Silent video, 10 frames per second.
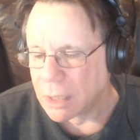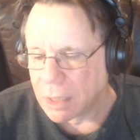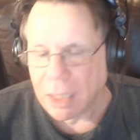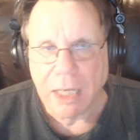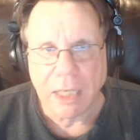
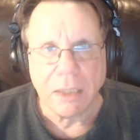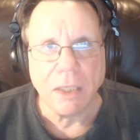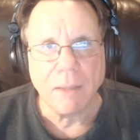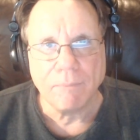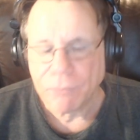and
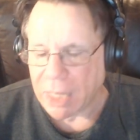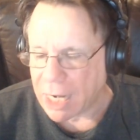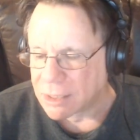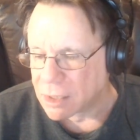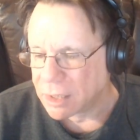
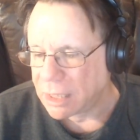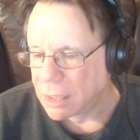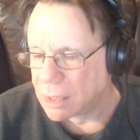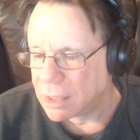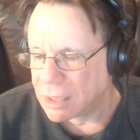Anthony
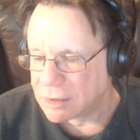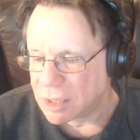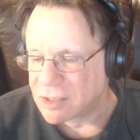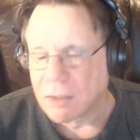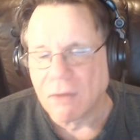
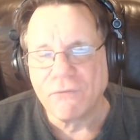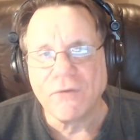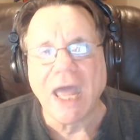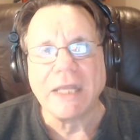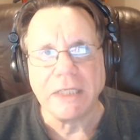
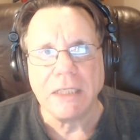DeSclafani,